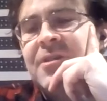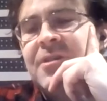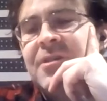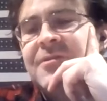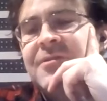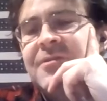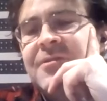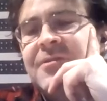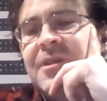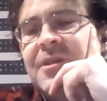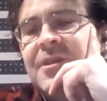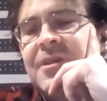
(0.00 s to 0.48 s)

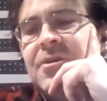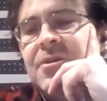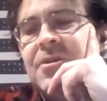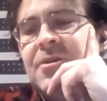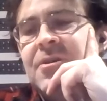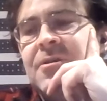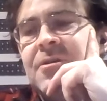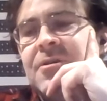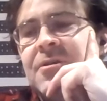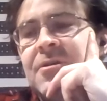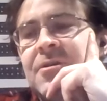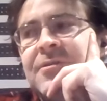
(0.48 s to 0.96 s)
Near,
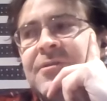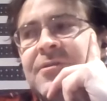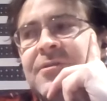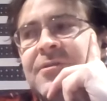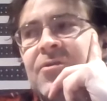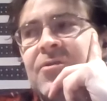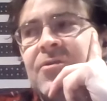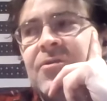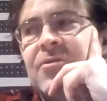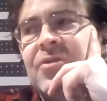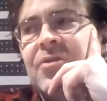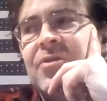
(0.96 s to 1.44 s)
as I
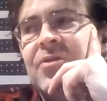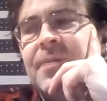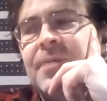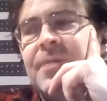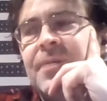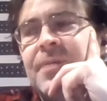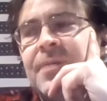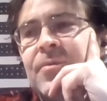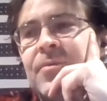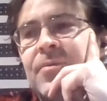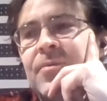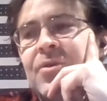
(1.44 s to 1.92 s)
recall the
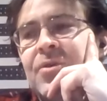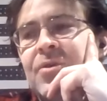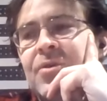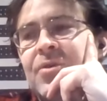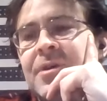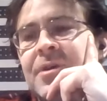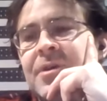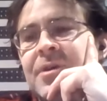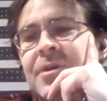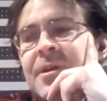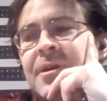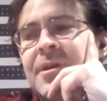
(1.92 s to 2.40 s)
book,
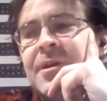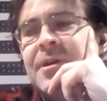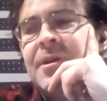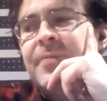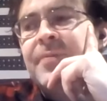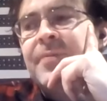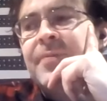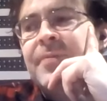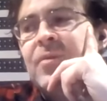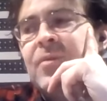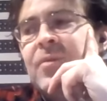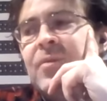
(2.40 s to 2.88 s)

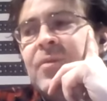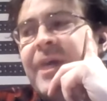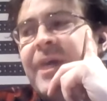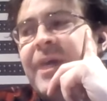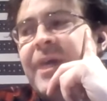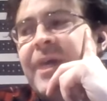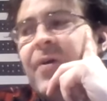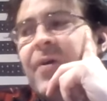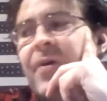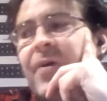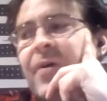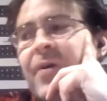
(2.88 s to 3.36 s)

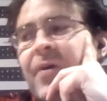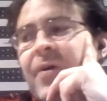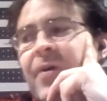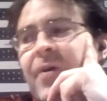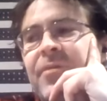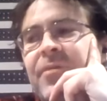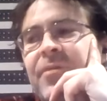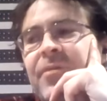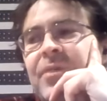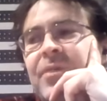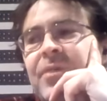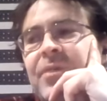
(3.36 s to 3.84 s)
without having to
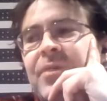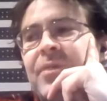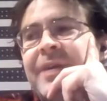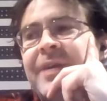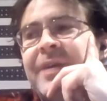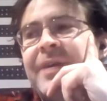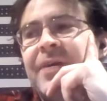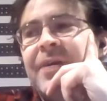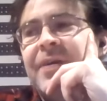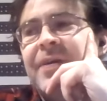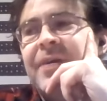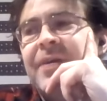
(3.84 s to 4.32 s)
put it
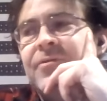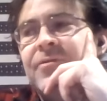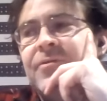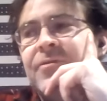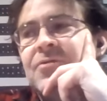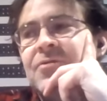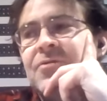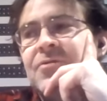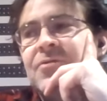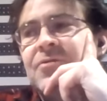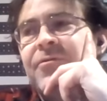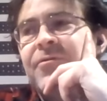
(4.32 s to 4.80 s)
down in virtue
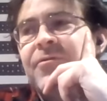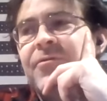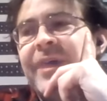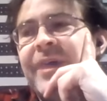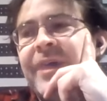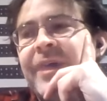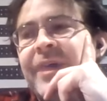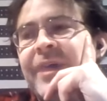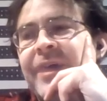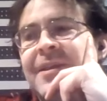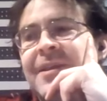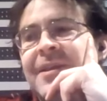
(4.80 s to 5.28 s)
of the
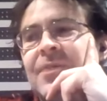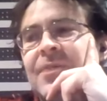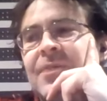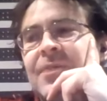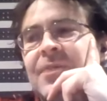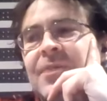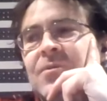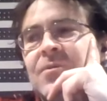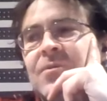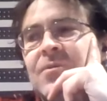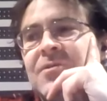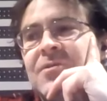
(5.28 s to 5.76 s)
fact that it
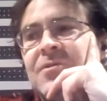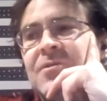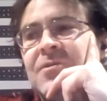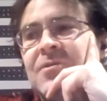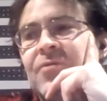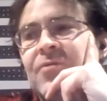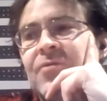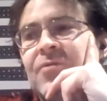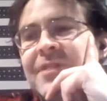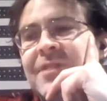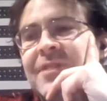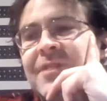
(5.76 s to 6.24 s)
was
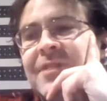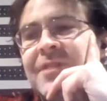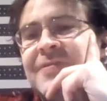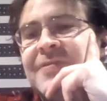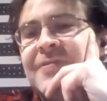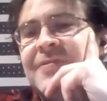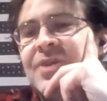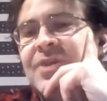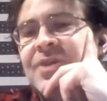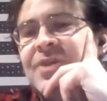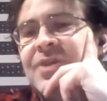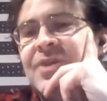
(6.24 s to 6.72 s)
already
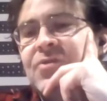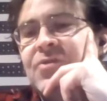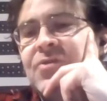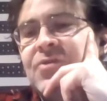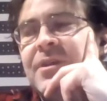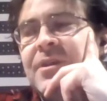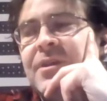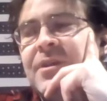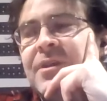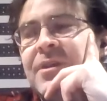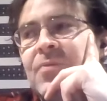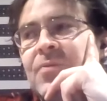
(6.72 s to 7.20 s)

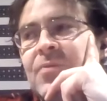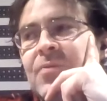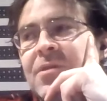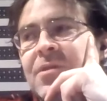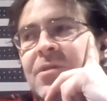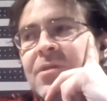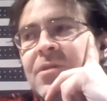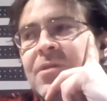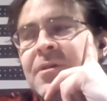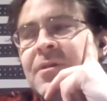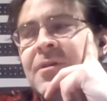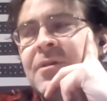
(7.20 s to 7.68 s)
saturated with
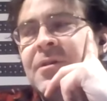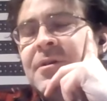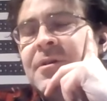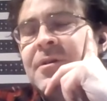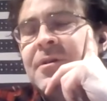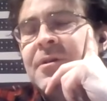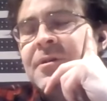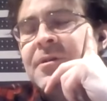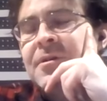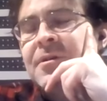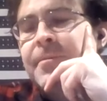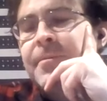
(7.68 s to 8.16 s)

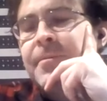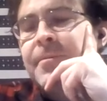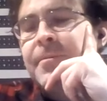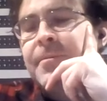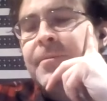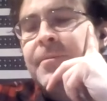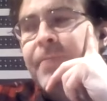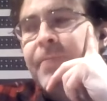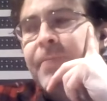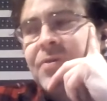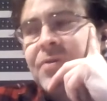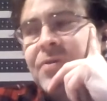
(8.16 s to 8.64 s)

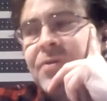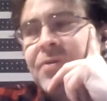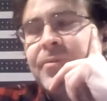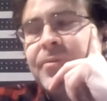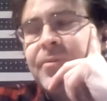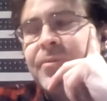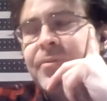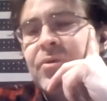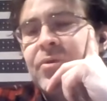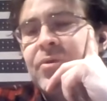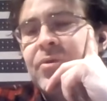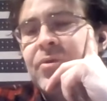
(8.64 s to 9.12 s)

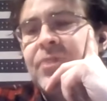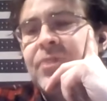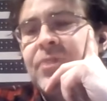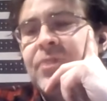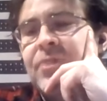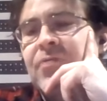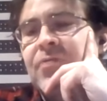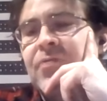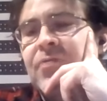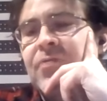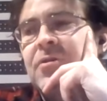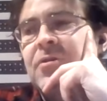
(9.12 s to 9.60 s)
multiple
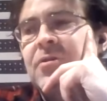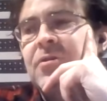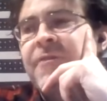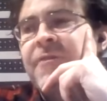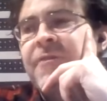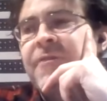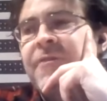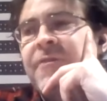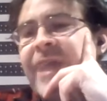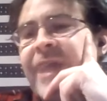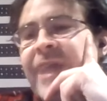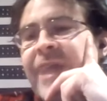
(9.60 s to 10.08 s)
engrossed
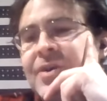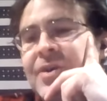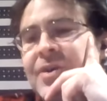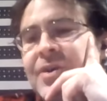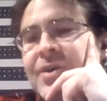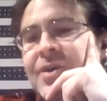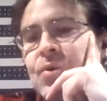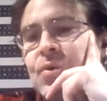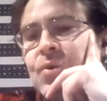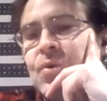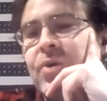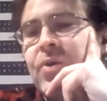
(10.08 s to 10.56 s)

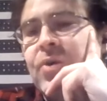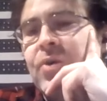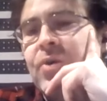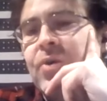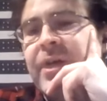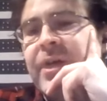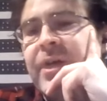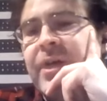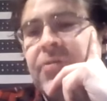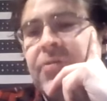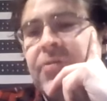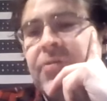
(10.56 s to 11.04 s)
factual
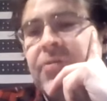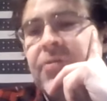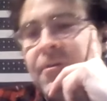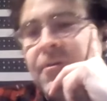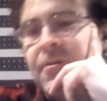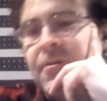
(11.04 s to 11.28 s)
error.